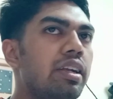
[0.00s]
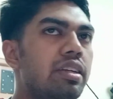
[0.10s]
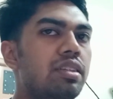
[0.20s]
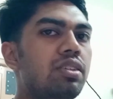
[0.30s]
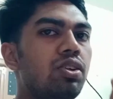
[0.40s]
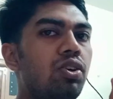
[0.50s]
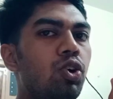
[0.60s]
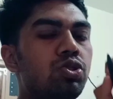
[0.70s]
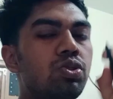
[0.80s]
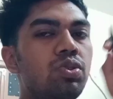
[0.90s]
And
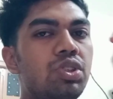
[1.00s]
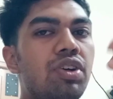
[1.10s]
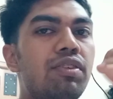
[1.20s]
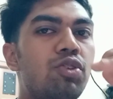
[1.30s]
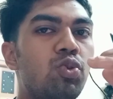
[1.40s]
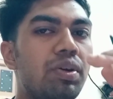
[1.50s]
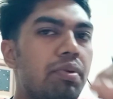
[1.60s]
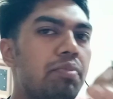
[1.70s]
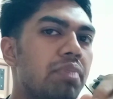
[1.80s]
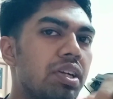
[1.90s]
also, you have to
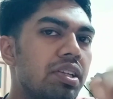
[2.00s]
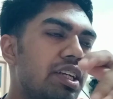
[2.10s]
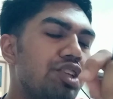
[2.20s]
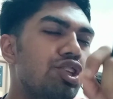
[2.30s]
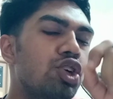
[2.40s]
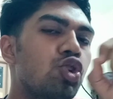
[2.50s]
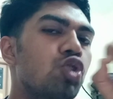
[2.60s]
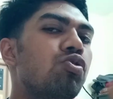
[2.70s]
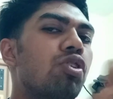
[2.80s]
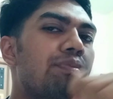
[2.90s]
remember that in the
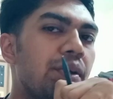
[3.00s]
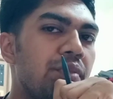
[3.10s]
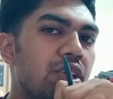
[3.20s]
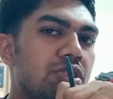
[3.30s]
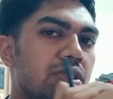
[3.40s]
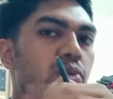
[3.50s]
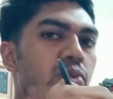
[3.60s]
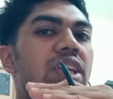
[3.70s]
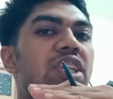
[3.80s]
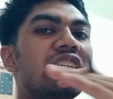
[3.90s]
Koploff modification,
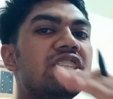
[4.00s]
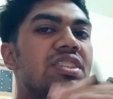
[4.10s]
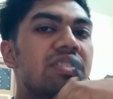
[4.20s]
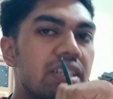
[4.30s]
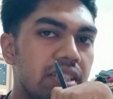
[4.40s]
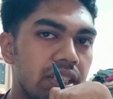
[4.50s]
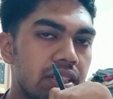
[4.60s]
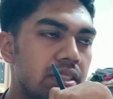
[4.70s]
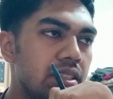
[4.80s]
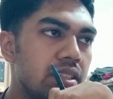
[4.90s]
what changes are
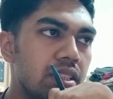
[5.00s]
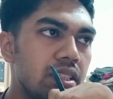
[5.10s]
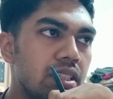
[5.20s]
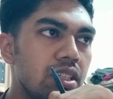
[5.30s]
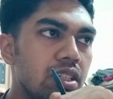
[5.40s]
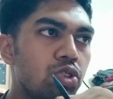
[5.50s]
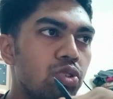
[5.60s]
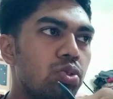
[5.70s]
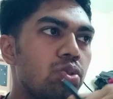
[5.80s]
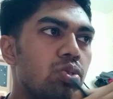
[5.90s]
there.
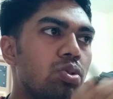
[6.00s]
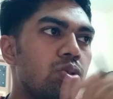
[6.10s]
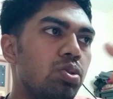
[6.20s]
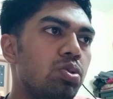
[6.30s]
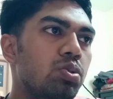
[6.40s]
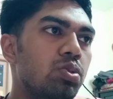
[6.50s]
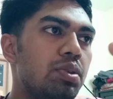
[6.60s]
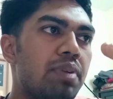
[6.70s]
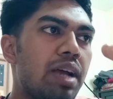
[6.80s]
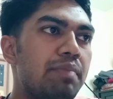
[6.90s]
So,
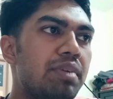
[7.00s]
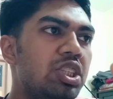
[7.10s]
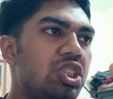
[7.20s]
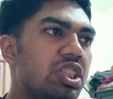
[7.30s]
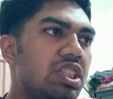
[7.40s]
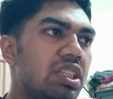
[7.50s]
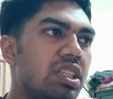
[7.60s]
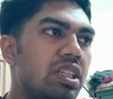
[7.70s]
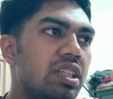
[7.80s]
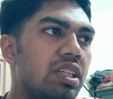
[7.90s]
the primary stem